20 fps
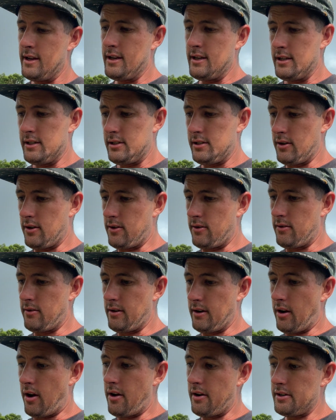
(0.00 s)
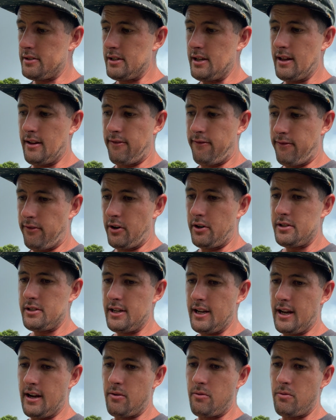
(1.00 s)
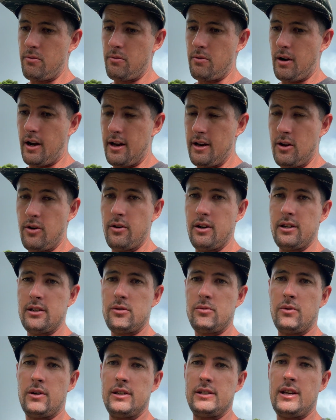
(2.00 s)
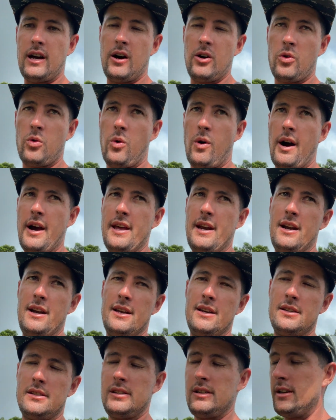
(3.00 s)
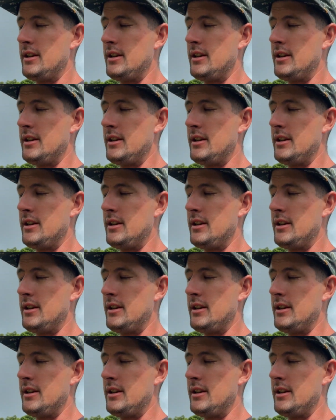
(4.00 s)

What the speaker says: So honestly, the first thing I noticed was how quiet it is.